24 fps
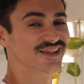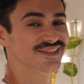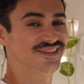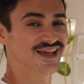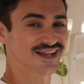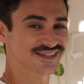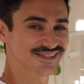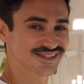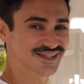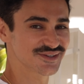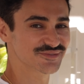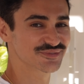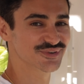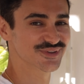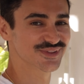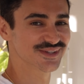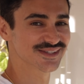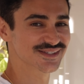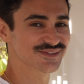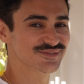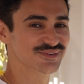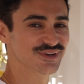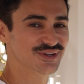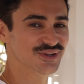That's it for
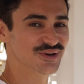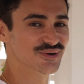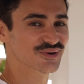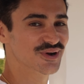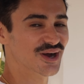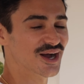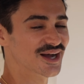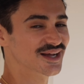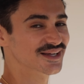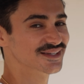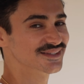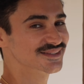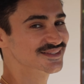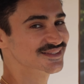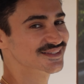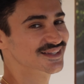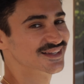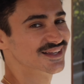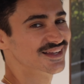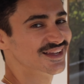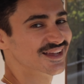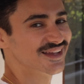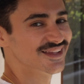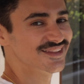this video, guys.
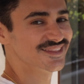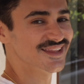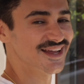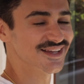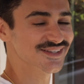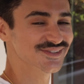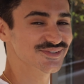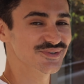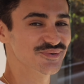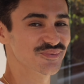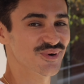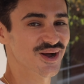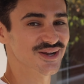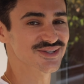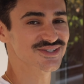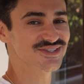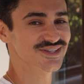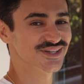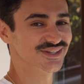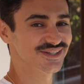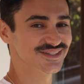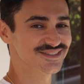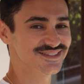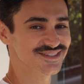Thanks for
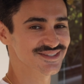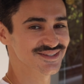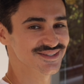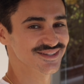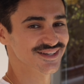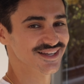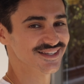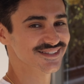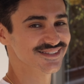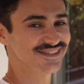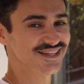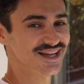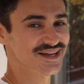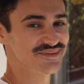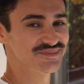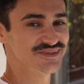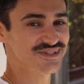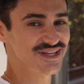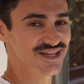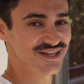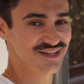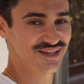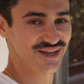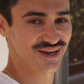watching, and until the next time,
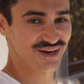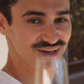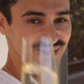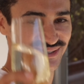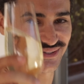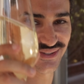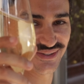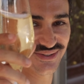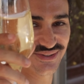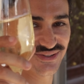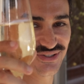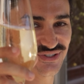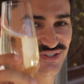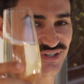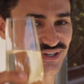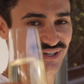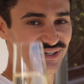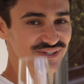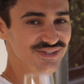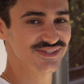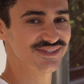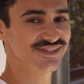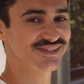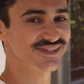take care.
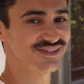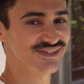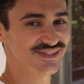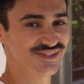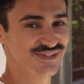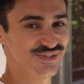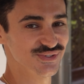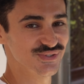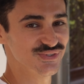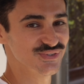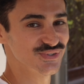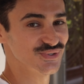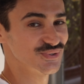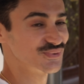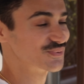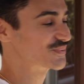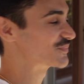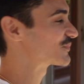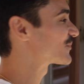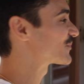Cheers. See you soon.